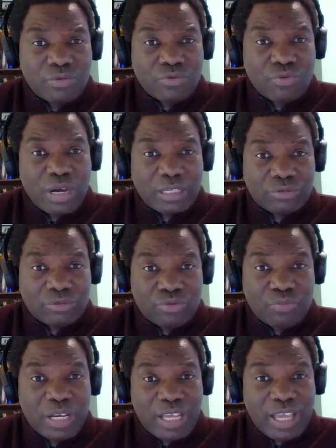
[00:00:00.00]

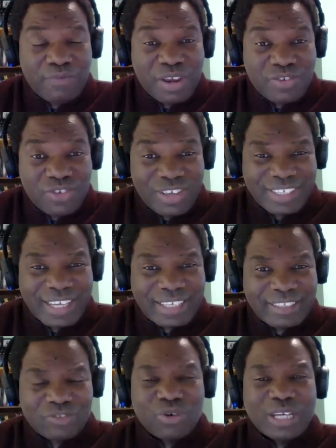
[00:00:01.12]
in
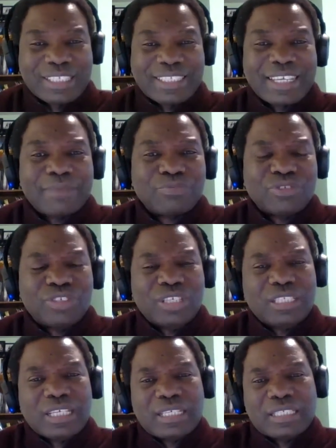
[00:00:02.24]
Jesus, to accept
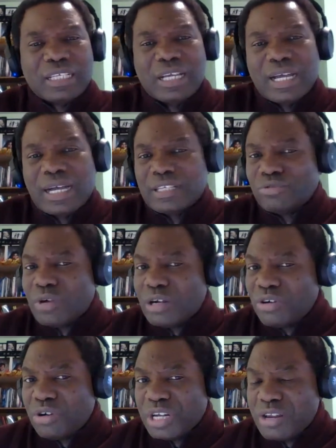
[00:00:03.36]
Jesus as our
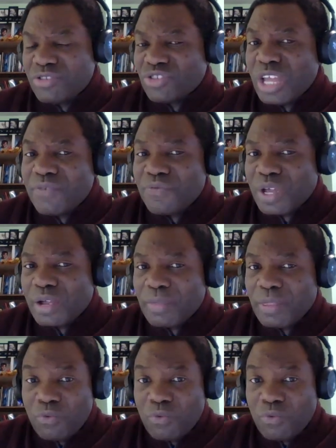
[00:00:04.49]
Lord and Savior.